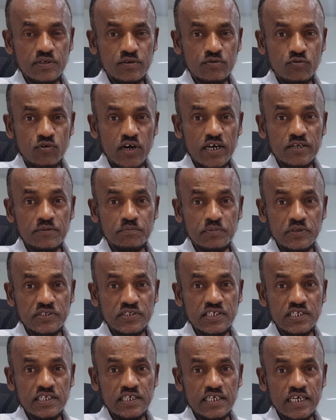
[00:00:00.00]
quite
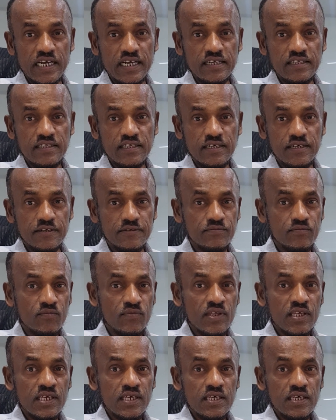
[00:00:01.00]
busy and
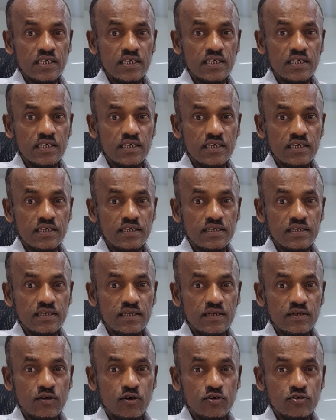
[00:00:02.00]

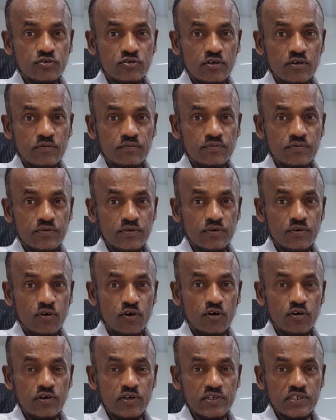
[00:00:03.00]
lots of
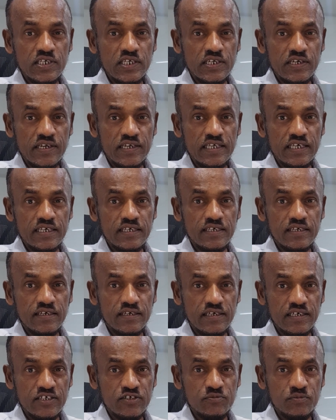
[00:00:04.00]
already running
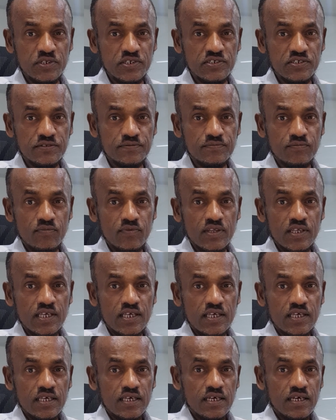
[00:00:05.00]
engagements.
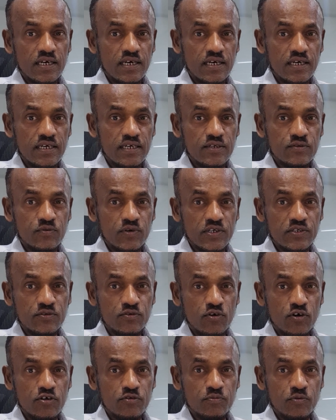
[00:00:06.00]
It was
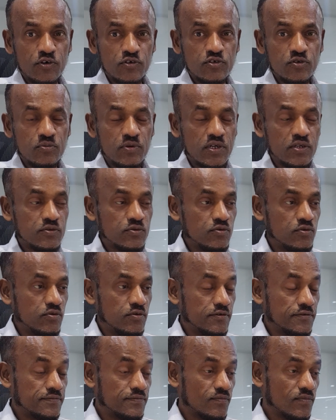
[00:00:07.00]
not possible
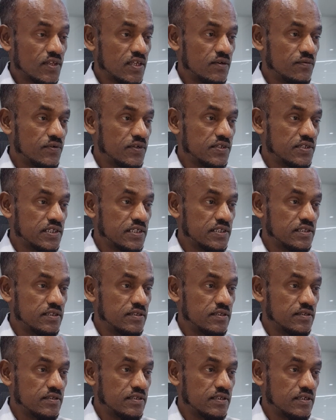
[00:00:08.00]
to visit
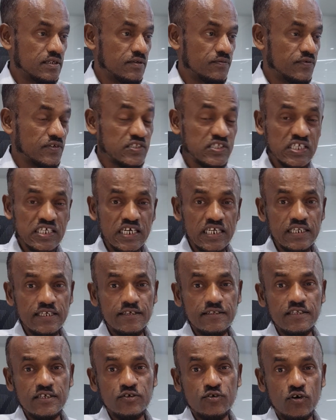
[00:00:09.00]

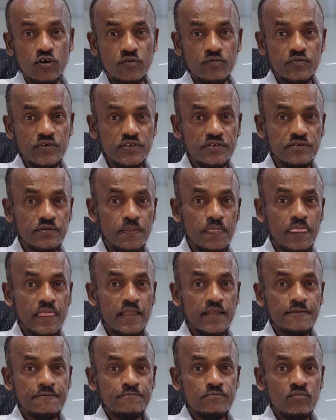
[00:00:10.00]
physically the conference.
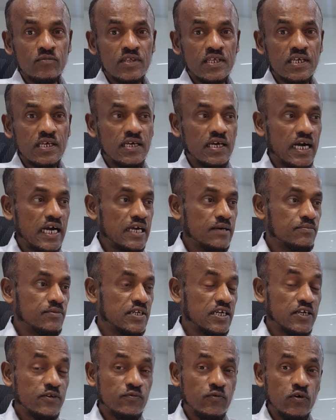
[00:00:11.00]
I am
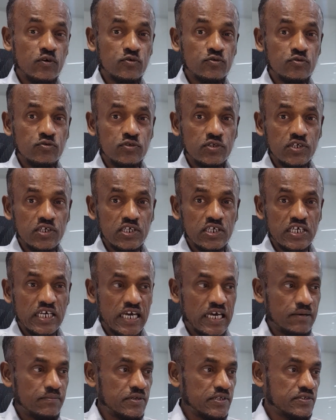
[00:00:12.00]
grateful to the
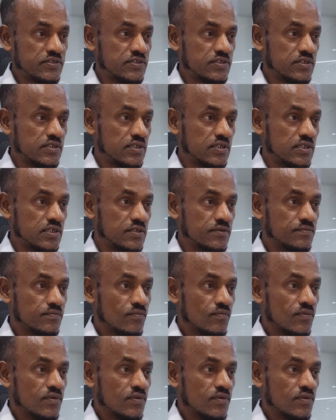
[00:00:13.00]
MSEE